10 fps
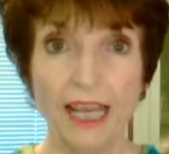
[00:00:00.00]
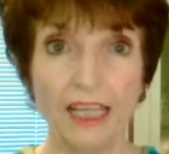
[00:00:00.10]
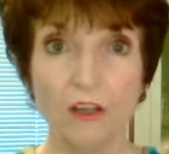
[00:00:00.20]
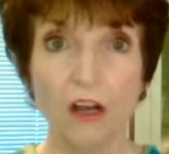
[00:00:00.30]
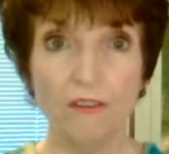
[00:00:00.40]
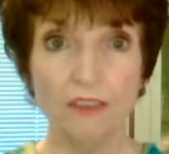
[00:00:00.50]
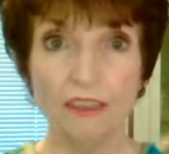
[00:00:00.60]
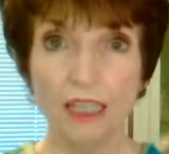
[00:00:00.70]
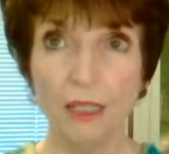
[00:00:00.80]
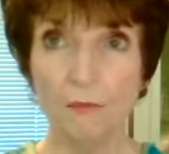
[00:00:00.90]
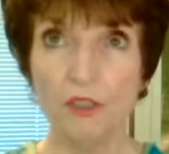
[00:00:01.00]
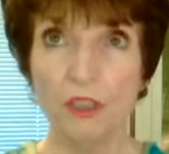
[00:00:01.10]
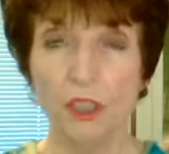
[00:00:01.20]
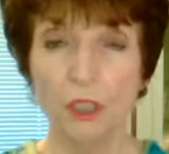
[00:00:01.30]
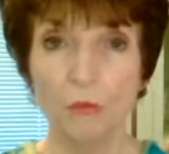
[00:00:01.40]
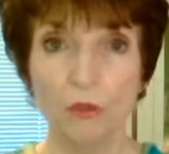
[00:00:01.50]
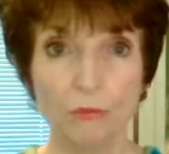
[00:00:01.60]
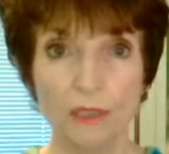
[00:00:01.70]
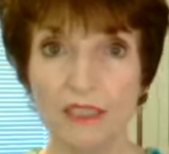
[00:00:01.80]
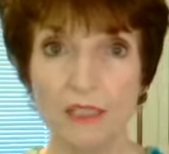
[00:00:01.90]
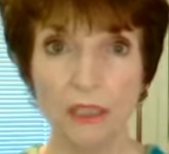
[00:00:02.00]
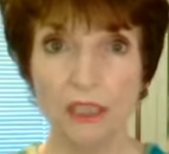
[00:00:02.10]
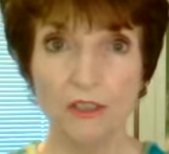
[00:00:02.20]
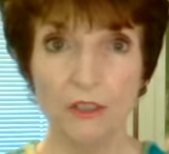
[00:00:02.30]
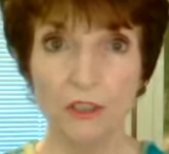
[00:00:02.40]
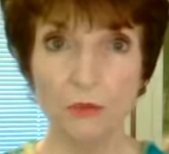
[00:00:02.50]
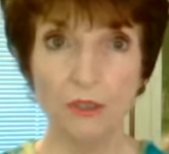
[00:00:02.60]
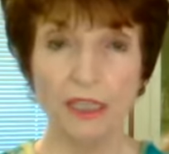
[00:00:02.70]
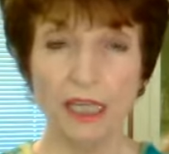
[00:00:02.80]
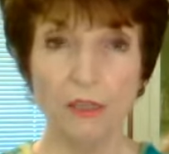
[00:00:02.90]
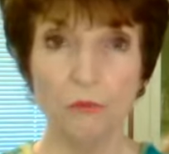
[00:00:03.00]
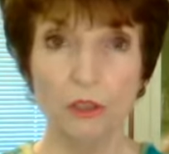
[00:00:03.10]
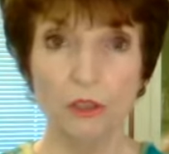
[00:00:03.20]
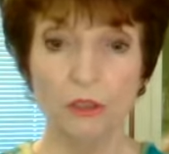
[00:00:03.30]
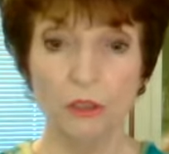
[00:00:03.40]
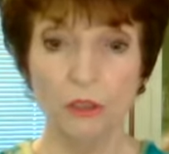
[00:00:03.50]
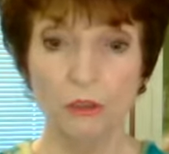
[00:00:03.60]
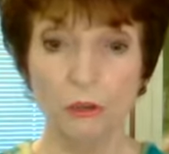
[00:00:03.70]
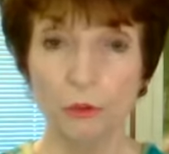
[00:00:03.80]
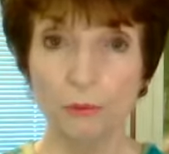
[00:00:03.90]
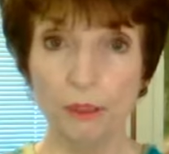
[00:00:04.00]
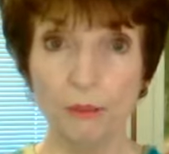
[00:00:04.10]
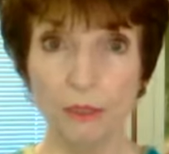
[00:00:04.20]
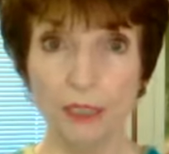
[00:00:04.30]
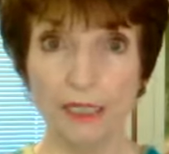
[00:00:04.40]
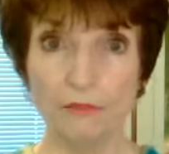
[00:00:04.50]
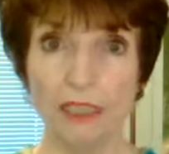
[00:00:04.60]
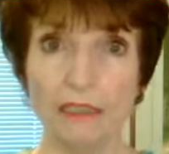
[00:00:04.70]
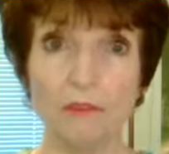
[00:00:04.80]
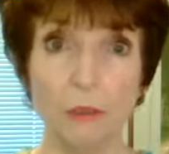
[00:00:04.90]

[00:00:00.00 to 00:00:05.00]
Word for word: And oftentimes we'll meet somebody on the street and we'll group complain, right,